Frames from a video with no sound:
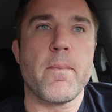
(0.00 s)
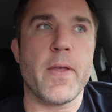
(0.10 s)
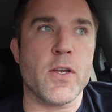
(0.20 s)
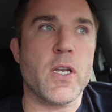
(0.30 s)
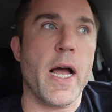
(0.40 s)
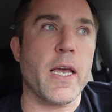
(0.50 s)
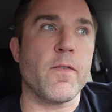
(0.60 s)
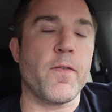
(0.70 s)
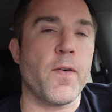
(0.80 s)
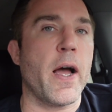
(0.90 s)
This guy
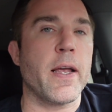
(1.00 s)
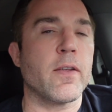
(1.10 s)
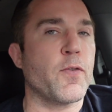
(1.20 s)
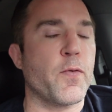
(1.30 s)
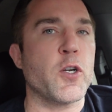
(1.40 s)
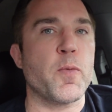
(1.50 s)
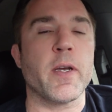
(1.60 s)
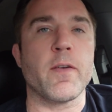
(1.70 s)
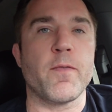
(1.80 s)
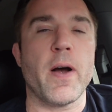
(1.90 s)
can fight. This
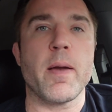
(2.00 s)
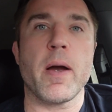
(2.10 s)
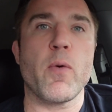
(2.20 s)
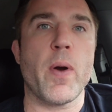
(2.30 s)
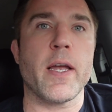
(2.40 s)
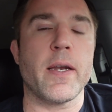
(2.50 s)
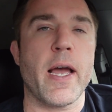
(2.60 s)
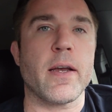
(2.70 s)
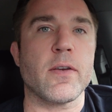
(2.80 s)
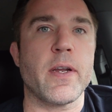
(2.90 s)
Frenchman can fight by way of
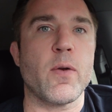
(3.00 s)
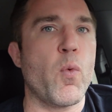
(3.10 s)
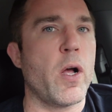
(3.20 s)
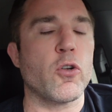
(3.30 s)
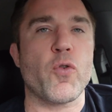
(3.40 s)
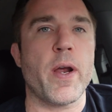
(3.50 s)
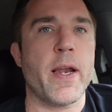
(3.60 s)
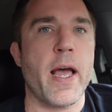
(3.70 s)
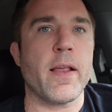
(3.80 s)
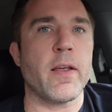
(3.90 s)
Dagestan.
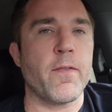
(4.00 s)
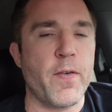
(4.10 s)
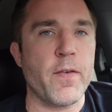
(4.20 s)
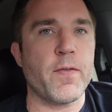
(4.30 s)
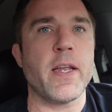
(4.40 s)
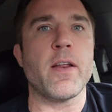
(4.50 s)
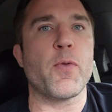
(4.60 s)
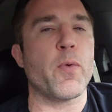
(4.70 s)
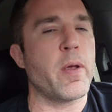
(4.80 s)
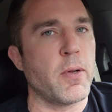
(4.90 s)
Well-trained athlete,
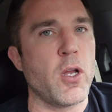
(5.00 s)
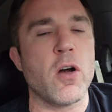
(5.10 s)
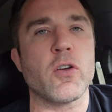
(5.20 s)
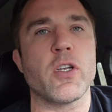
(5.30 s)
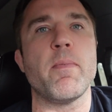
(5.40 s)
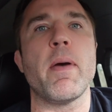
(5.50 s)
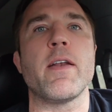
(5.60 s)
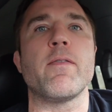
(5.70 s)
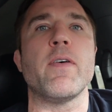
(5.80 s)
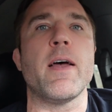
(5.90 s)
15-3, belongs in a
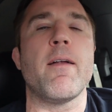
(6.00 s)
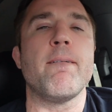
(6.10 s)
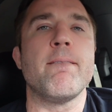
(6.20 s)
main event.